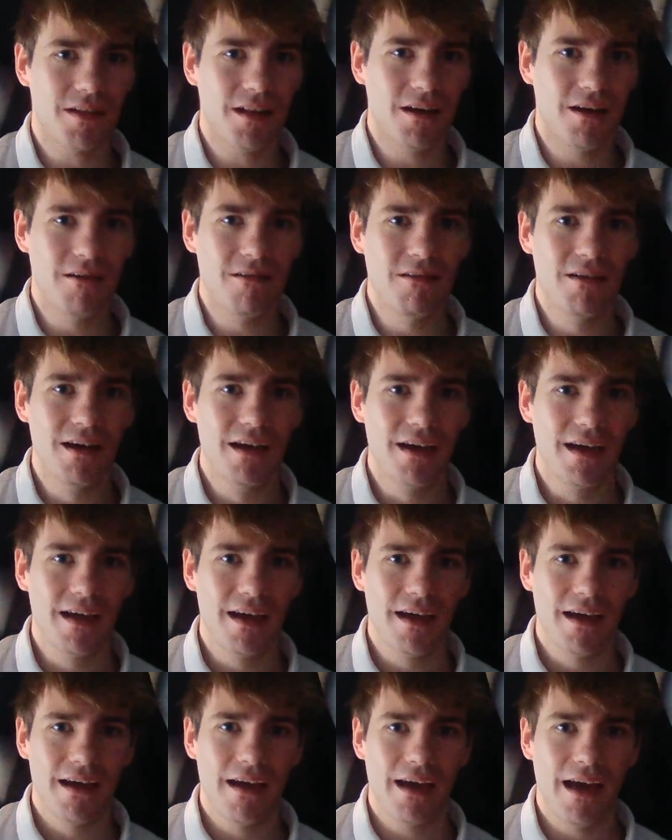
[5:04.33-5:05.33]
below
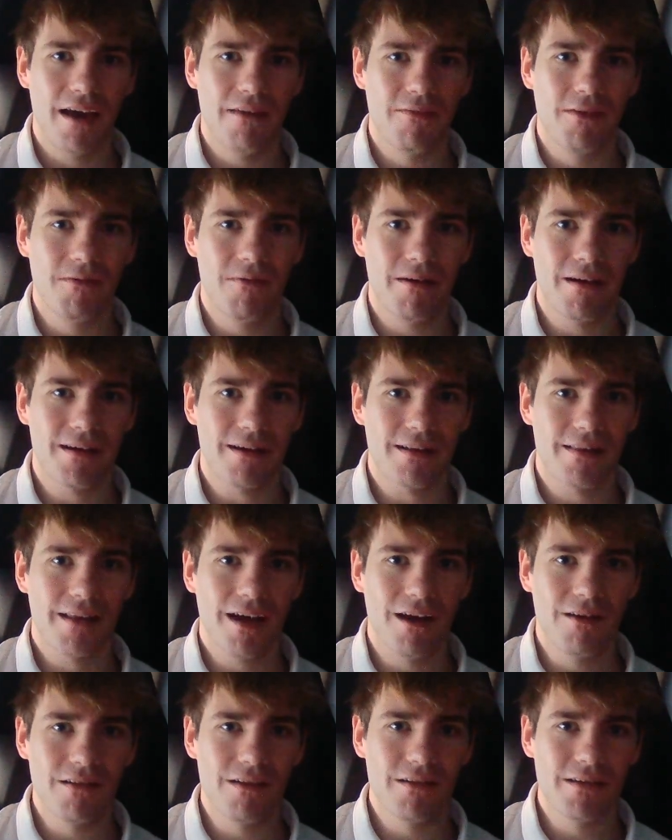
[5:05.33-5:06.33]
Everyone can
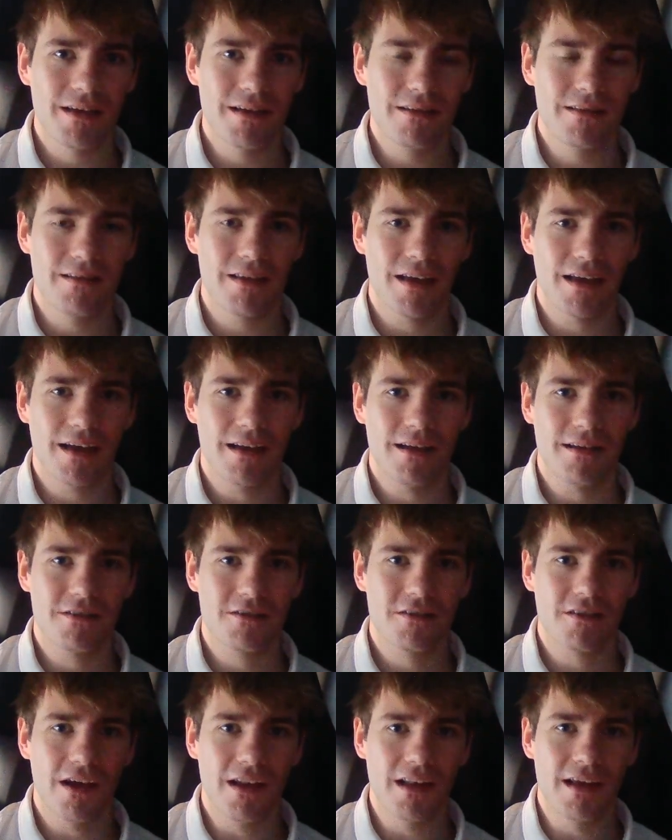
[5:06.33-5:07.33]
download it, they can
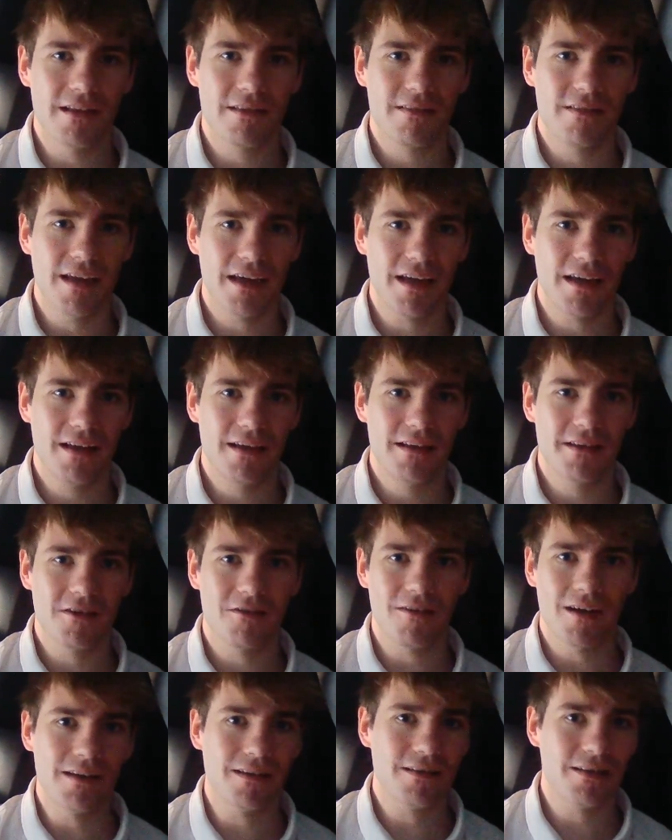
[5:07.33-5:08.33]
install it, they can
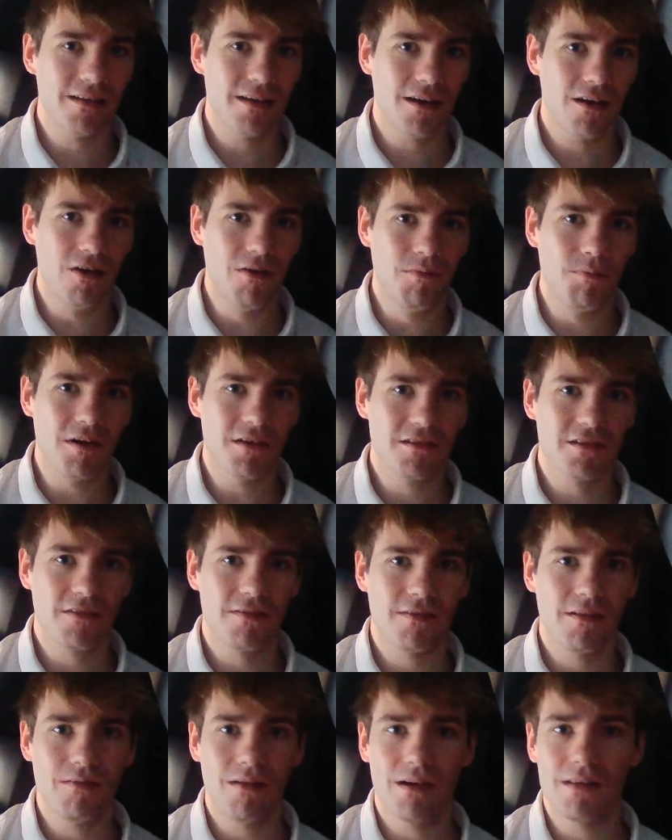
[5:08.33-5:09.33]
integrate it in their own bots if
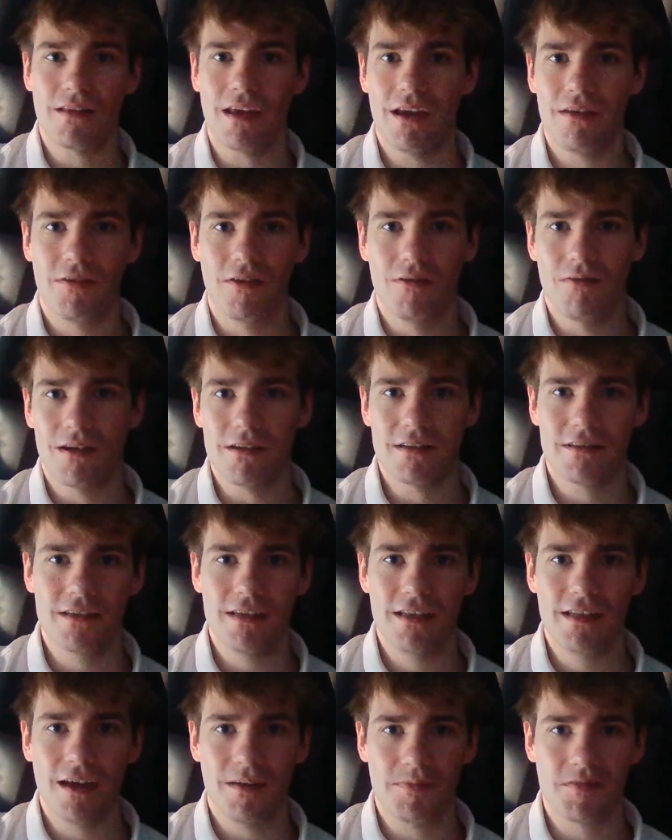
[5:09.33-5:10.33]
they want. If you want to
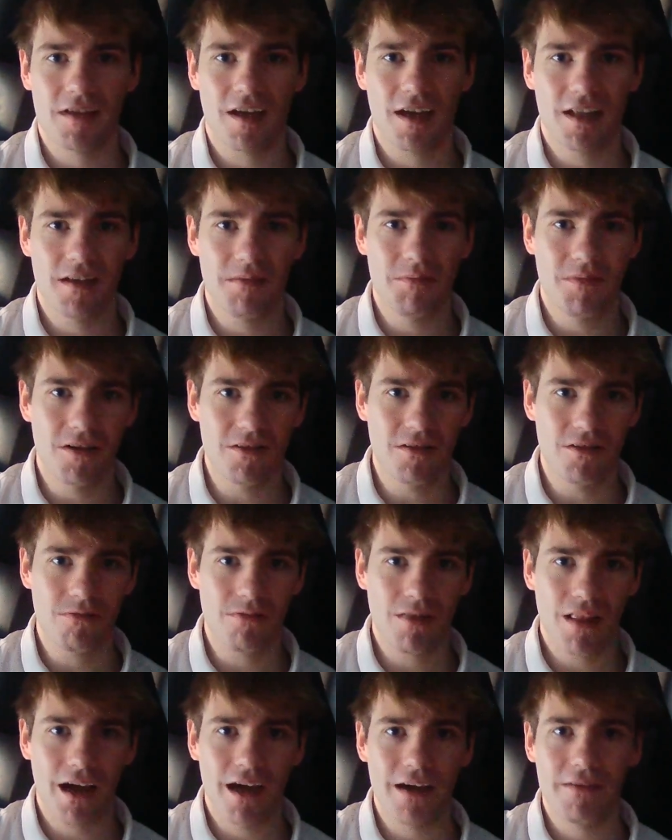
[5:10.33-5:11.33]
see the upscaling model
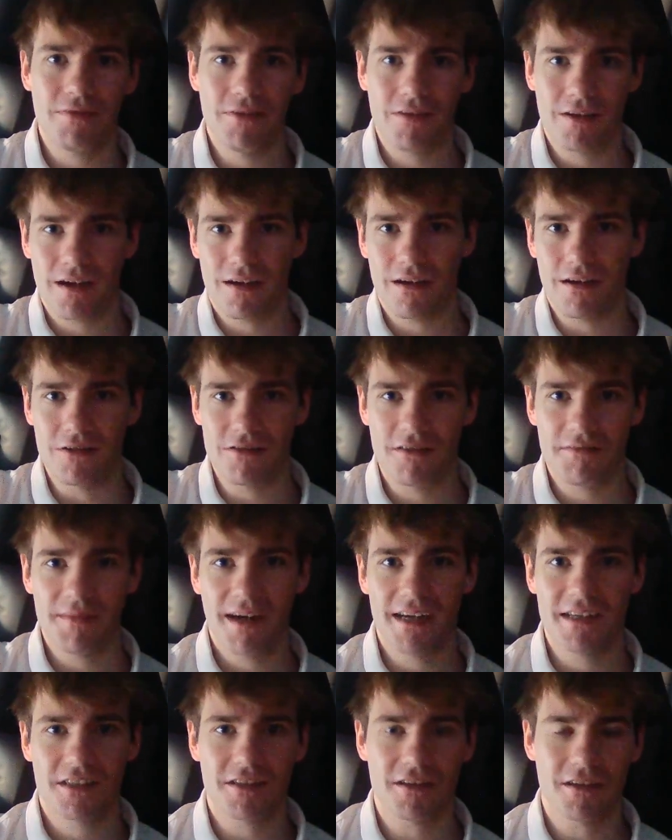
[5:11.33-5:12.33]
live, you can go to
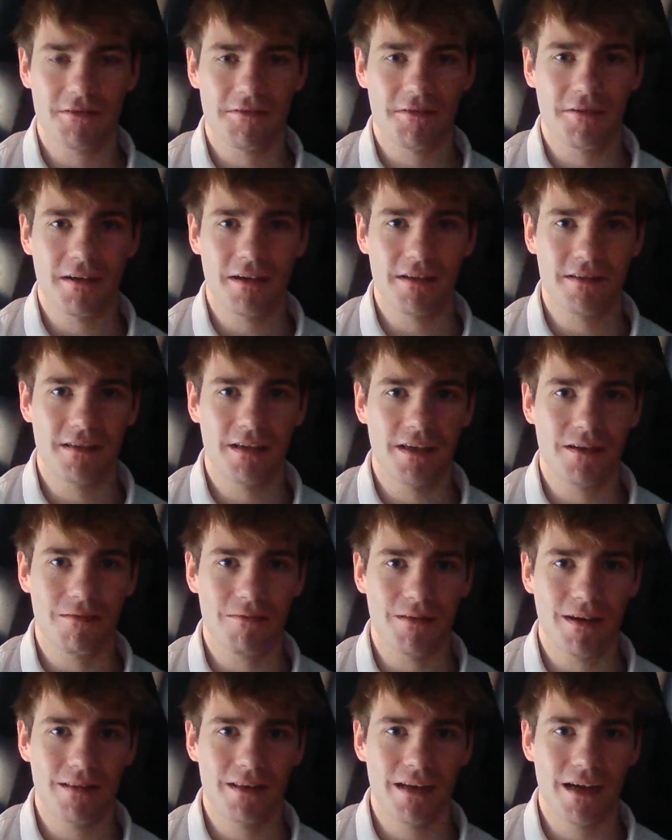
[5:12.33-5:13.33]
my server and see it
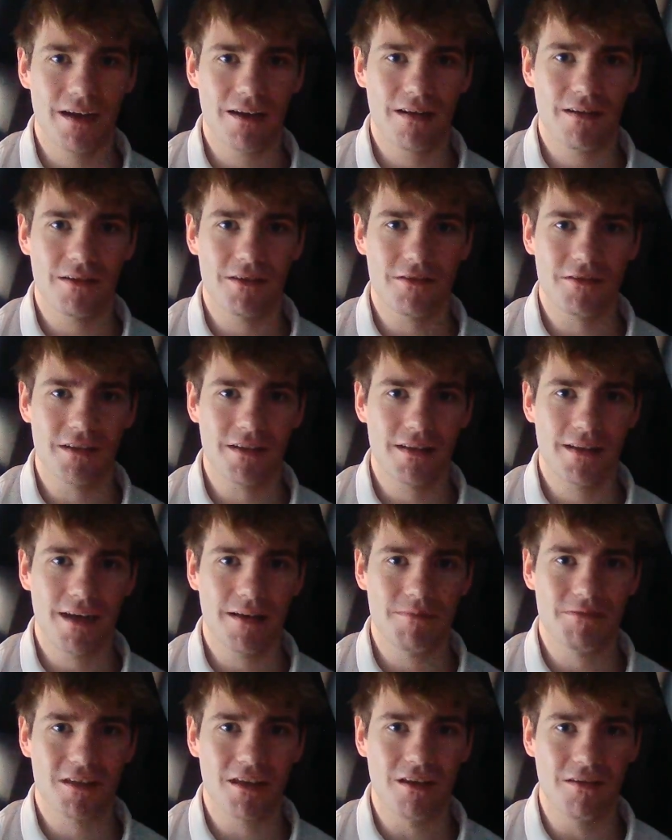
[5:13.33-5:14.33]
run there using the
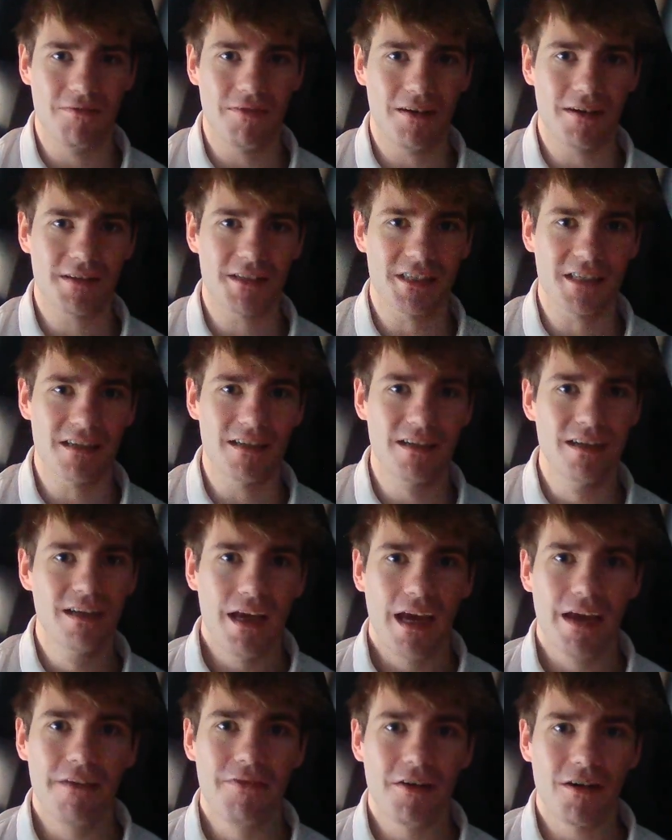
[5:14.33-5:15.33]
upscale function.
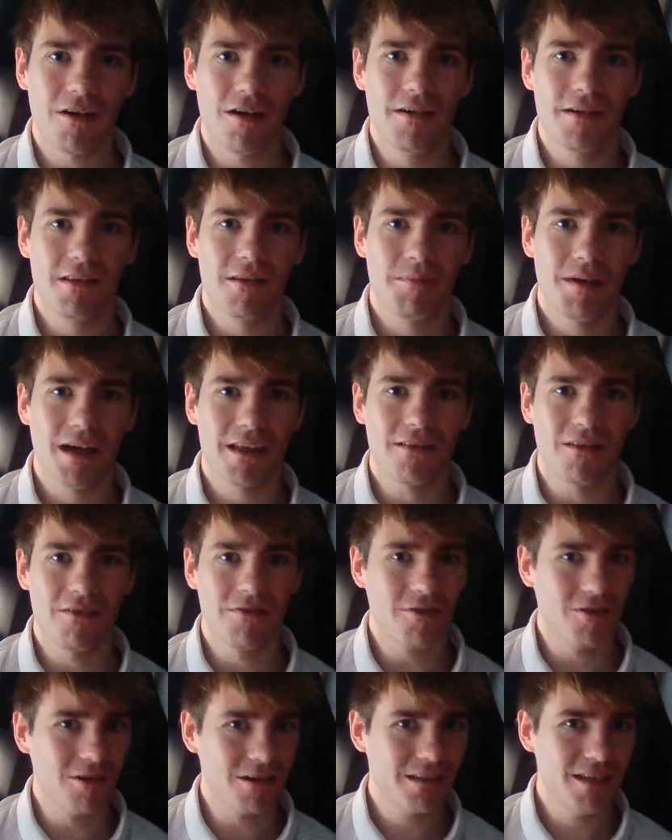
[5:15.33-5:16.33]
If you're going to bet, of
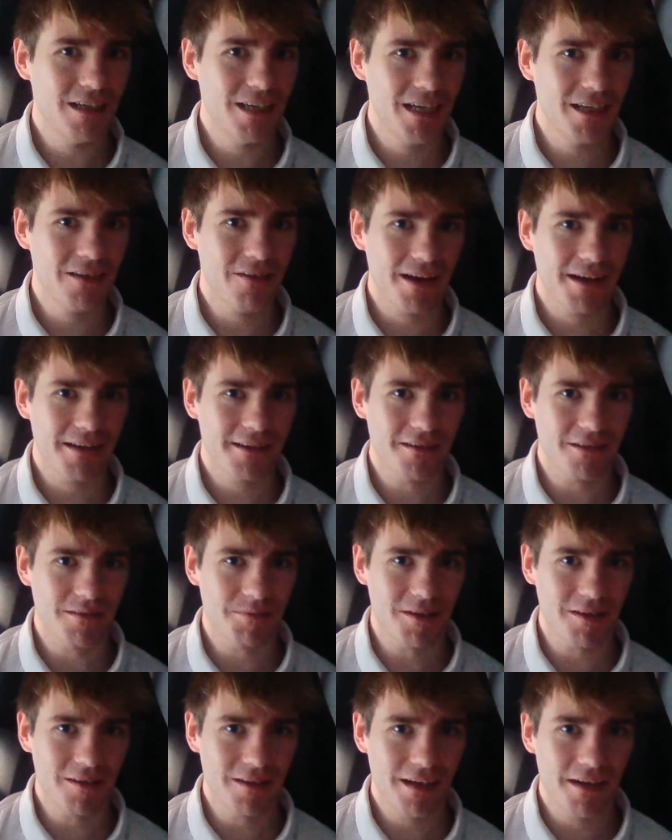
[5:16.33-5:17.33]
course, you need Dragon's
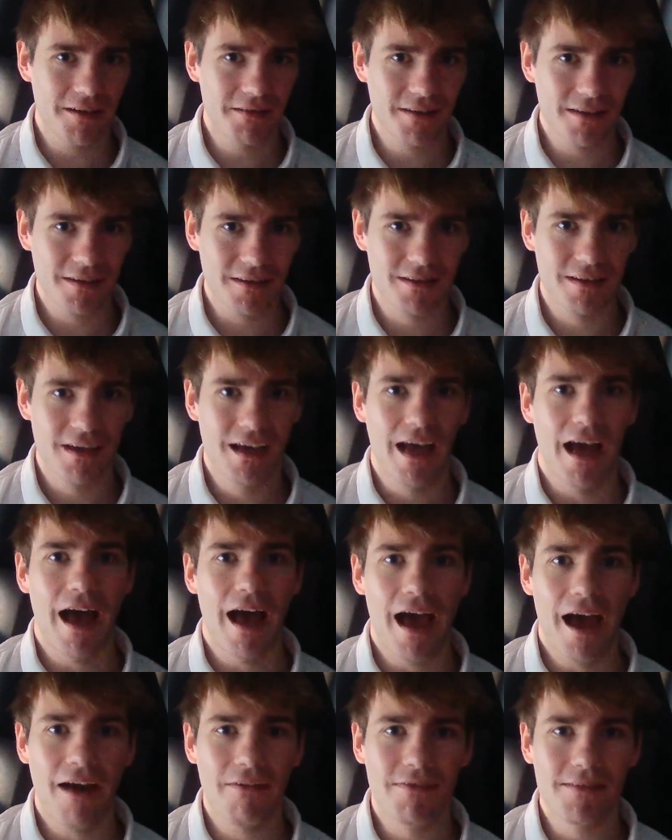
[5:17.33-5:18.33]
Peculiarities.
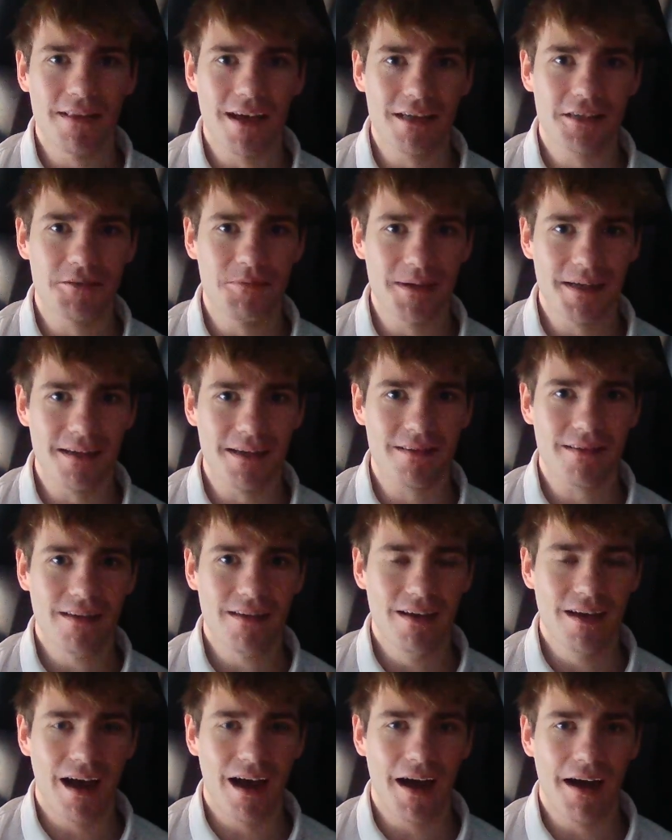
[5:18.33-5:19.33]
Have a nice weekend.
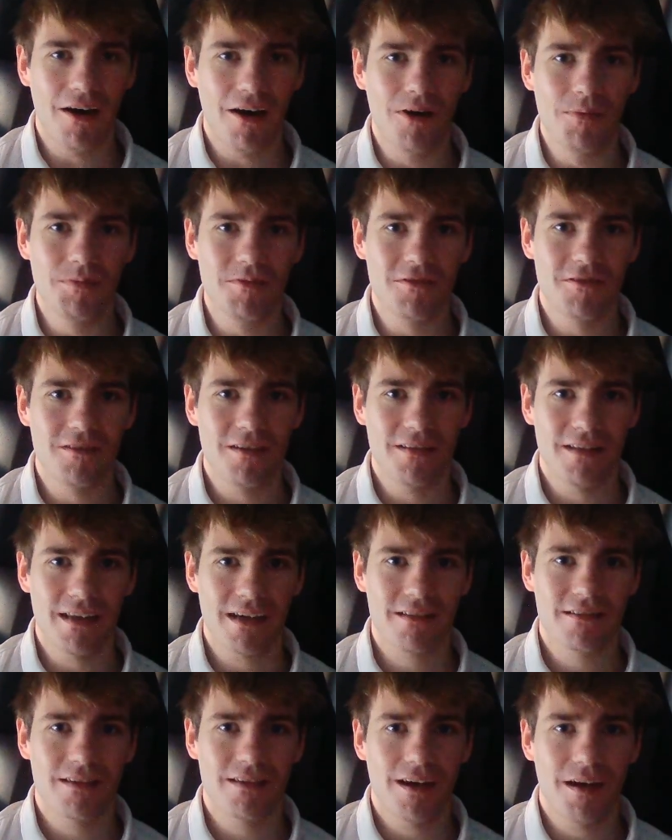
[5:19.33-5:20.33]
I hope to see you
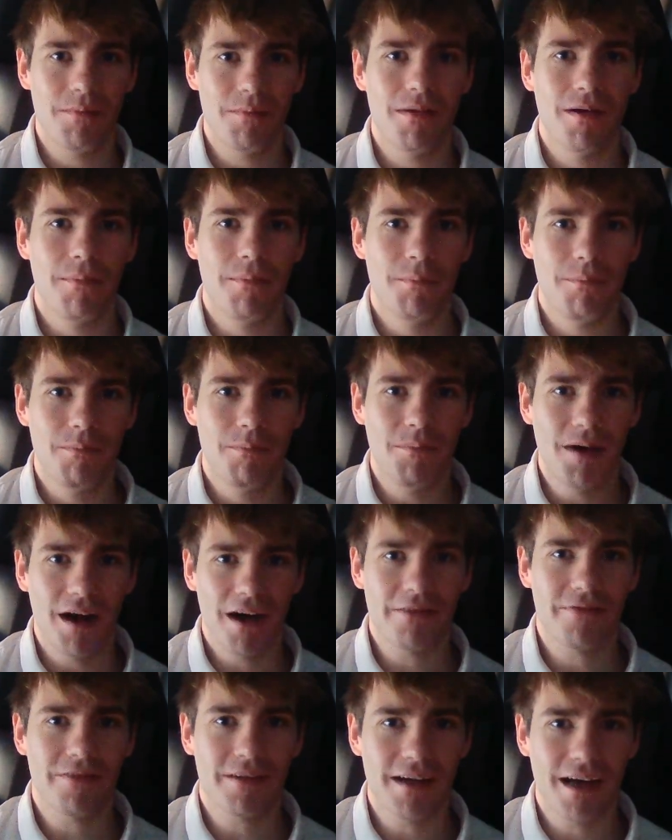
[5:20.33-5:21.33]
next time.
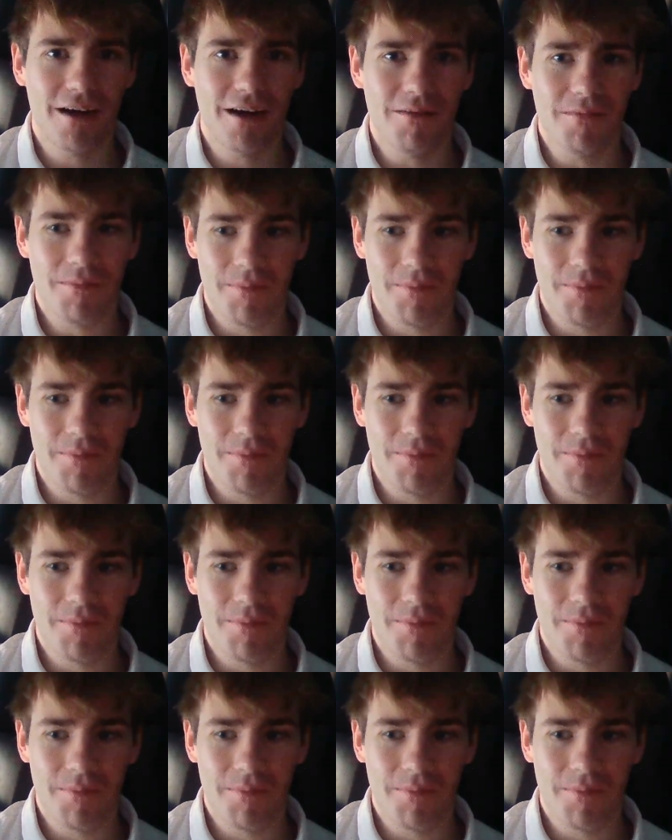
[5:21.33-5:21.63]
Bye for now.